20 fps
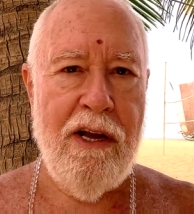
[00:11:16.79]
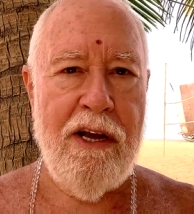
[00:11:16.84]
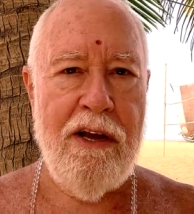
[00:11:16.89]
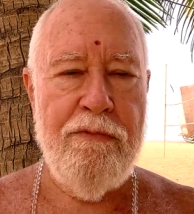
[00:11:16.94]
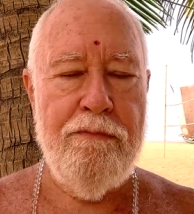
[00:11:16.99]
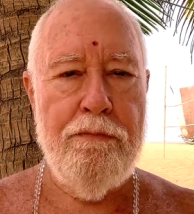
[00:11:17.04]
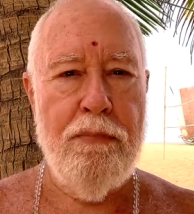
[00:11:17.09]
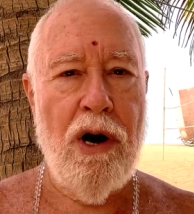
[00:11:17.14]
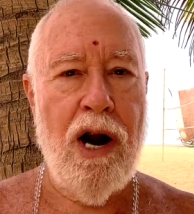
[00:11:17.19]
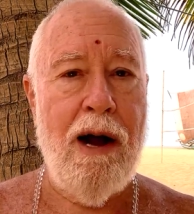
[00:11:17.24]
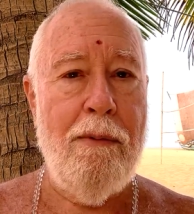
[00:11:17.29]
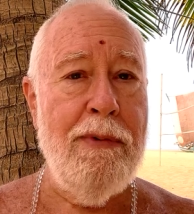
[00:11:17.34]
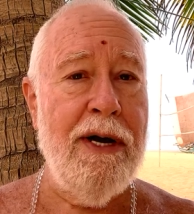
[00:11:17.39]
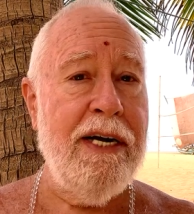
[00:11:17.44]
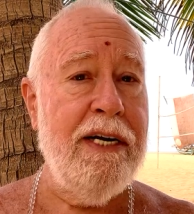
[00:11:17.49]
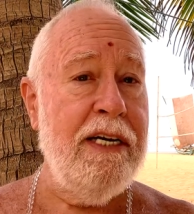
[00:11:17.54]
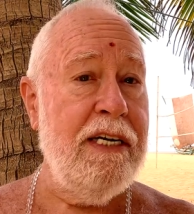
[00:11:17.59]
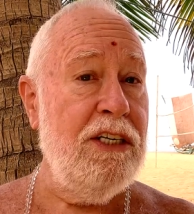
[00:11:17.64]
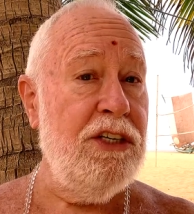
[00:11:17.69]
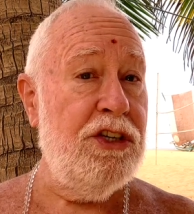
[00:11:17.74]
If
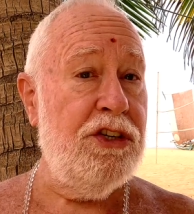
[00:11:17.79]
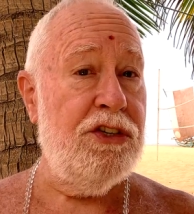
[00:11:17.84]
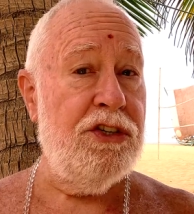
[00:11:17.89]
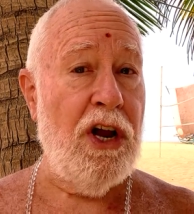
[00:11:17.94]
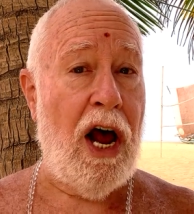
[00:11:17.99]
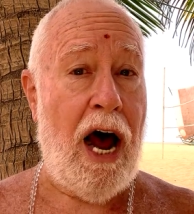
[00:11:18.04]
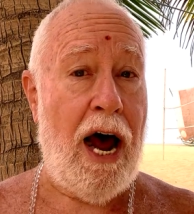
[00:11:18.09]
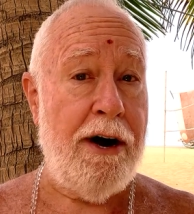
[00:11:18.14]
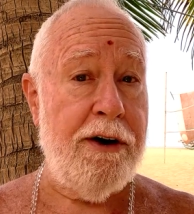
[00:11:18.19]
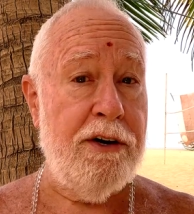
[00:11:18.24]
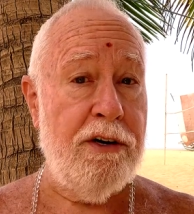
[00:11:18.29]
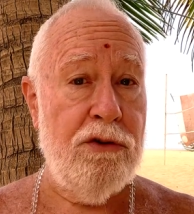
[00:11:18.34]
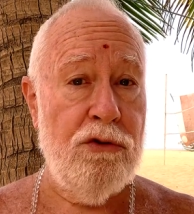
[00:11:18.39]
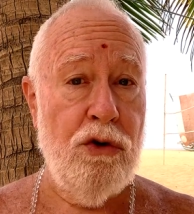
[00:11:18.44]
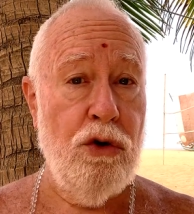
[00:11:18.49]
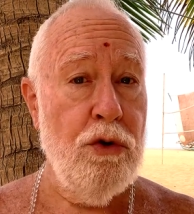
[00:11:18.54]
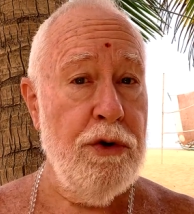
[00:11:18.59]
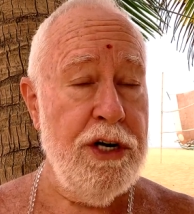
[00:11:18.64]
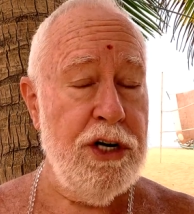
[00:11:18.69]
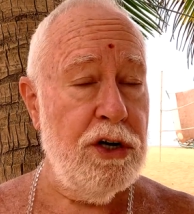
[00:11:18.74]
Brahman is Sat
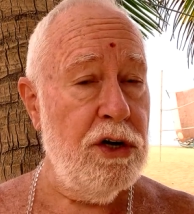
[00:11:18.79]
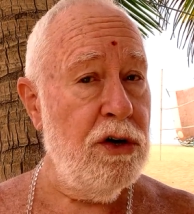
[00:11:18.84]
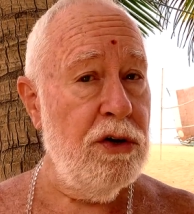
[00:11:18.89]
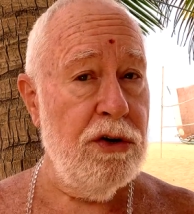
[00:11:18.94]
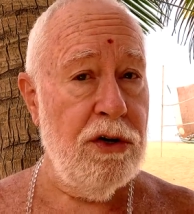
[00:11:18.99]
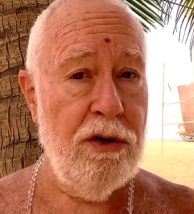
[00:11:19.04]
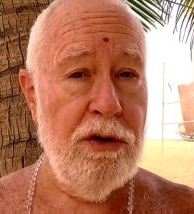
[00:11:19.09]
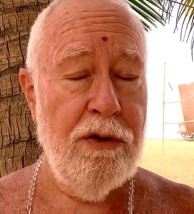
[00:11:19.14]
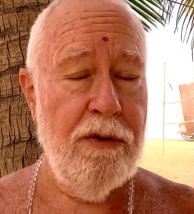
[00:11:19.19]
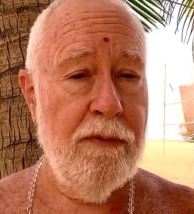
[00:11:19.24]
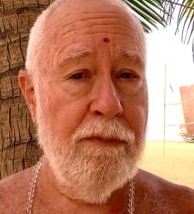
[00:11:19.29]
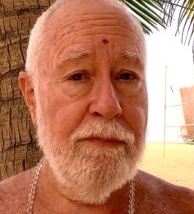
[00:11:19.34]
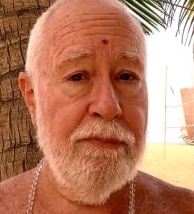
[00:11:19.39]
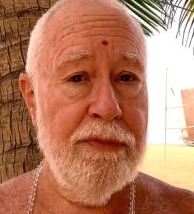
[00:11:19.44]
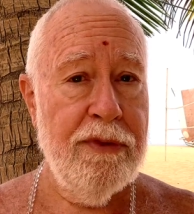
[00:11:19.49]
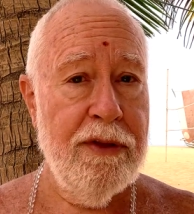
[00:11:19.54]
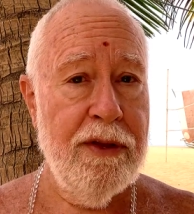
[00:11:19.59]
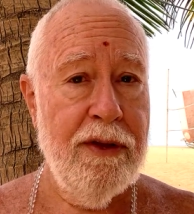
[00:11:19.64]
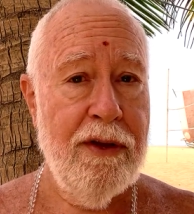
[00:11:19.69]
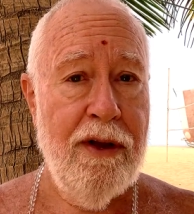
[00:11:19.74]
or eternal,
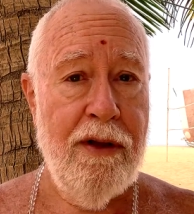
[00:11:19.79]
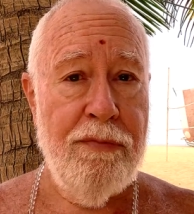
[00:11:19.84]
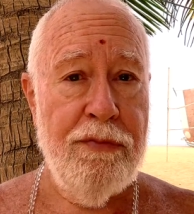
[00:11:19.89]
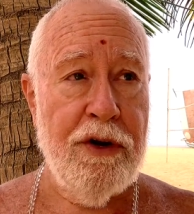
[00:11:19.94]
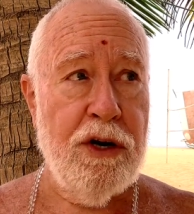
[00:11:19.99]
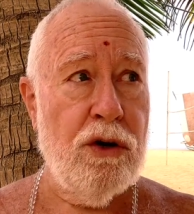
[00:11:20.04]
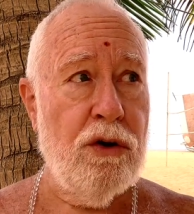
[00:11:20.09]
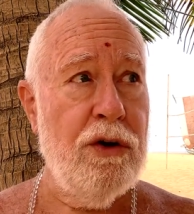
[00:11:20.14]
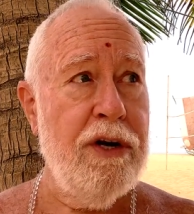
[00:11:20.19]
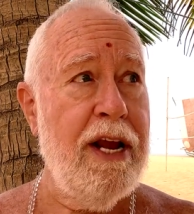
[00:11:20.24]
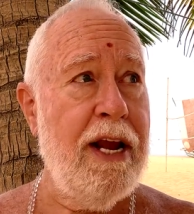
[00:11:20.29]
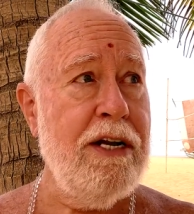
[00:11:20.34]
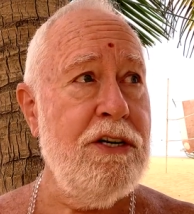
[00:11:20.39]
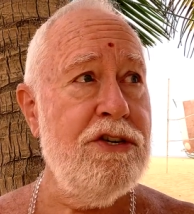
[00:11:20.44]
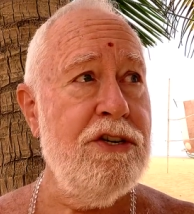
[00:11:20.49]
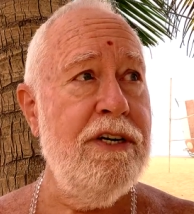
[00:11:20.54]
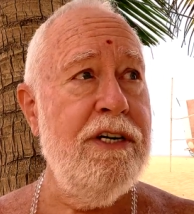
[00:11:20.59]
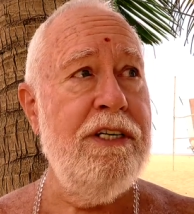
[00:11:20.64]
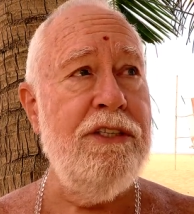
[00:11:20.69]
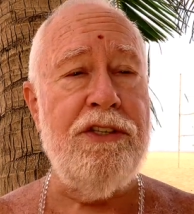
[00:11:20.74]
the
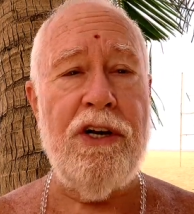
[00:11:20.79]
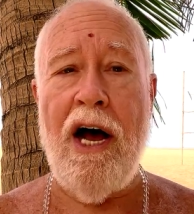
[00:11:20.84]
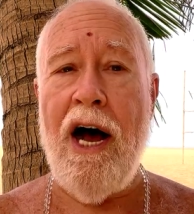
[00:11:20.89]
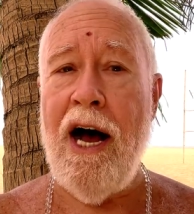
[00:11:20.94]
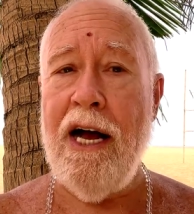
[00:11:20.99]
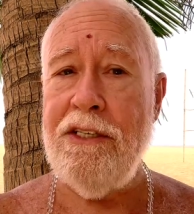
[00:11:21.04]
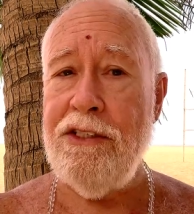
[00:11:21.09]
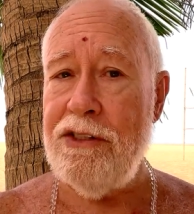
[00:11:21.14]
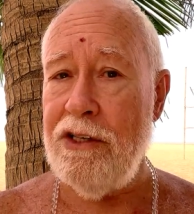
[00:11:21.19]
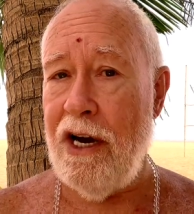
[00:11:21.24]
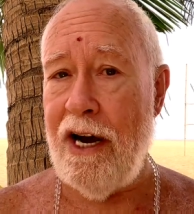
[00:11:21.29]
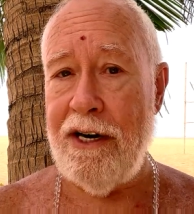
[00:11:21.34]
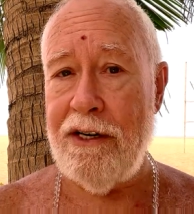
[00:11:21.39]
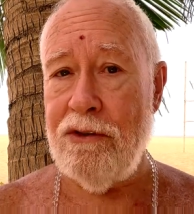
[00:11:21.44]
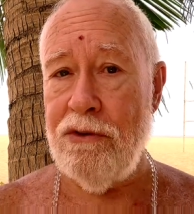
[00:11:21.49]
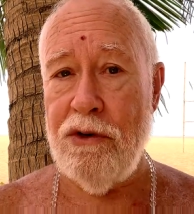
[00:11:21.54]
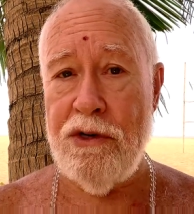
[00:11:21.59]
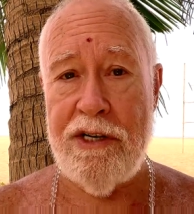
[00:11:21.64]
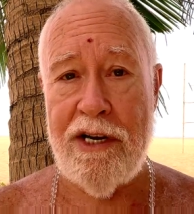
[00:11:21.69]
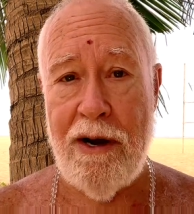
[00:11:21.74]
creation is Asat
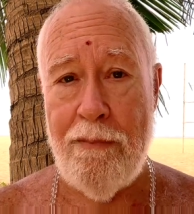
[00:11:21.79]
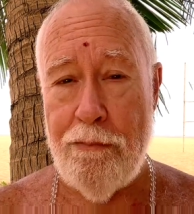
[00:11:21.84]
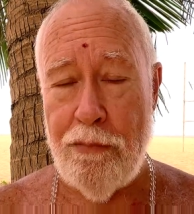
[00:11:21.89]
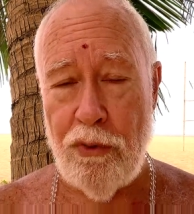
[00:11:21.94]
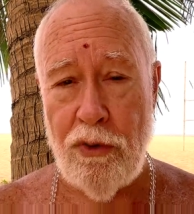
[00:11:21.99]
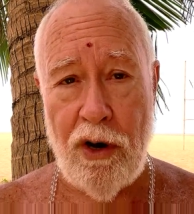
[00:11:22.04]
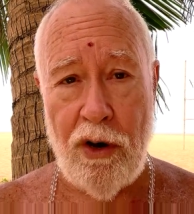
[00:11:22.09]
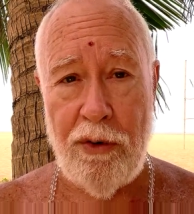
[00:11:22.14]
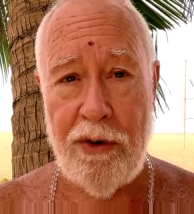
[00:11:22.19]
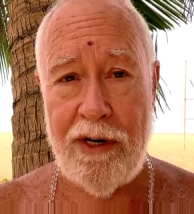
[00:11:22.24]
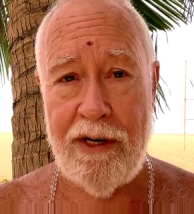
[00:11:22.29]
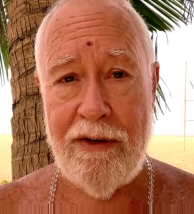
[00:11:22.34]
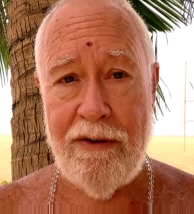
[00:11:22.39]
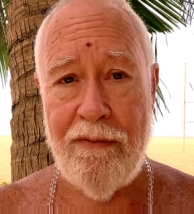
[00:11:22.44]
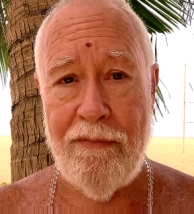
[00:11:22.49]
or temporary.